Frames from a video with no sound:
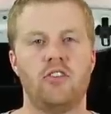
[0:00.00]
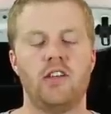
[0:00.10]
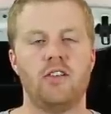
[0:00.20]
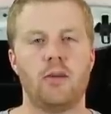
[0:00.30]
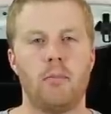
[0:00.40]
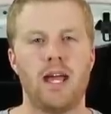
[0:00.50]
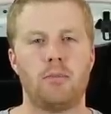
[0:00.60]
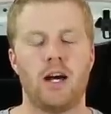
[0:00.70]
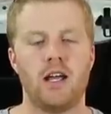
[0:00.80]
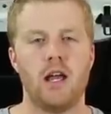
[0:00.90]
series
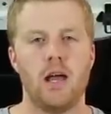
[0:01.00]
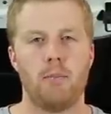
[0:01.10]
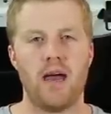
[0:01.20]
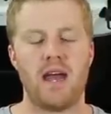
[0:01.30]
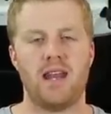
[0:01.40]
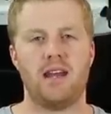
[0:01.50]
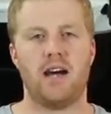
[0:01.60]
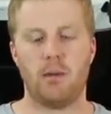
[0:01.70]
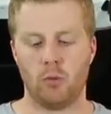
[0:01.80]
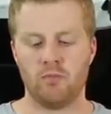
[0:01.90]
made by Mann and
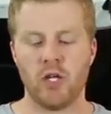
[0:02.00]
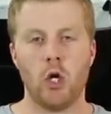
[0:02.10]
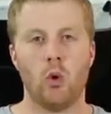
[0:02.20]
Hummel.